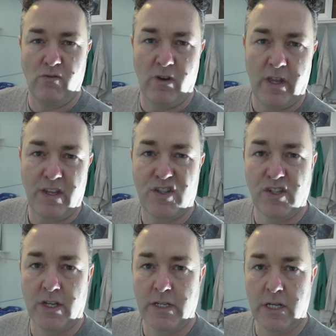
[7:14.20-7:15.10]
Right, this
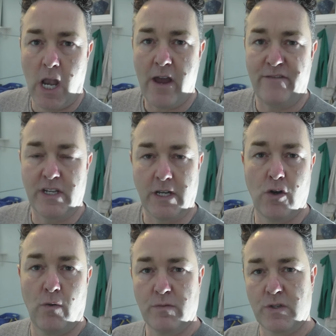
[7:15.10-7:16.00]
is as live as it
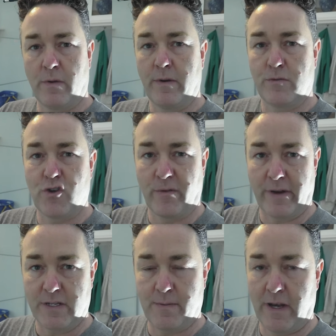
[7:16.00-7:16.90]
comes when you're trying to
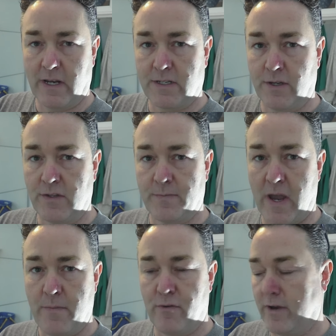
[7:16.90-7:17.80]
explain how to do this
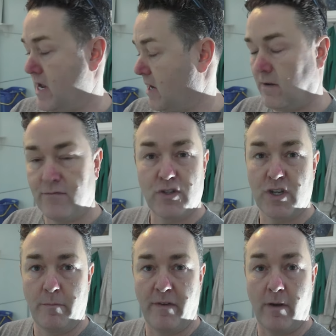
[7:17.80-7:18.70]
papering. Now, I've just
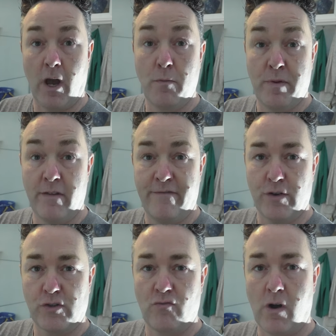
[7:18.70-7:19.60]
opened the
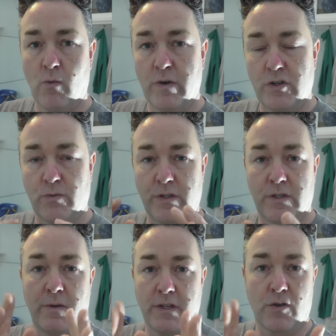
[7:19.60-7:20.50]
first roll, which
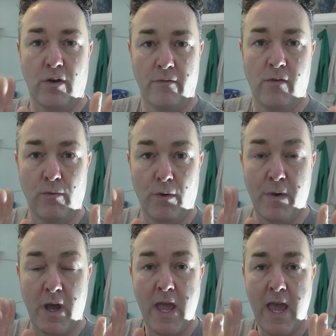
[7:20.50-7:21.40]
was, let's call it roll
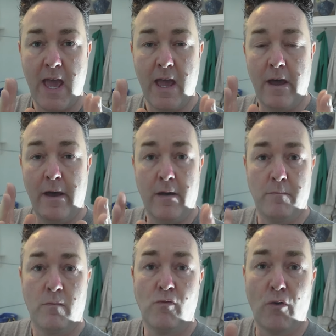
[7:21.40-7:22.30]
number
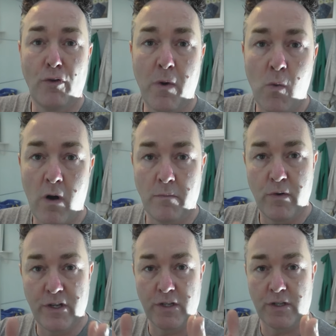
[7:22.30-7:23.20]
one,
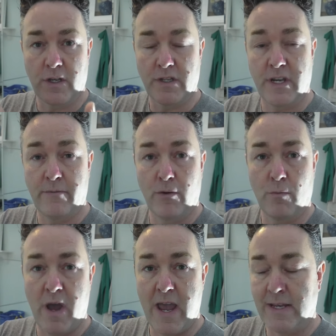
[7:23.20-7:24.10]
which is serial
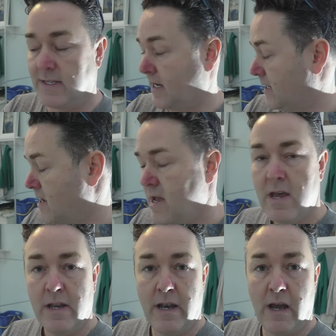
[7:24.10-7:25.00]
number 18.
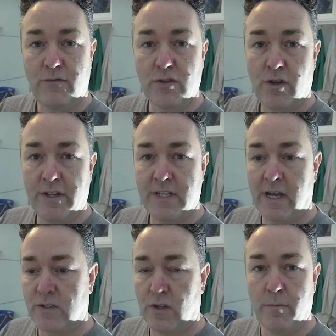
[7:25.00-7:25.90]
Now, I've just got it
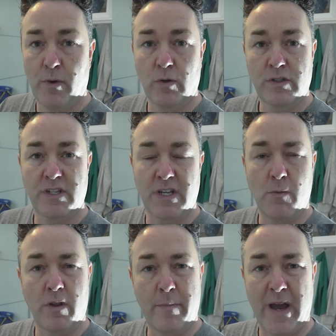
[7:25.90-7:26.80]
out on the board to see
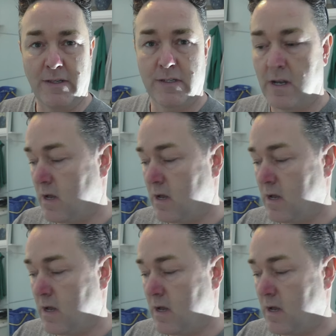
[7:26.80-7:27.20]
what the pattern's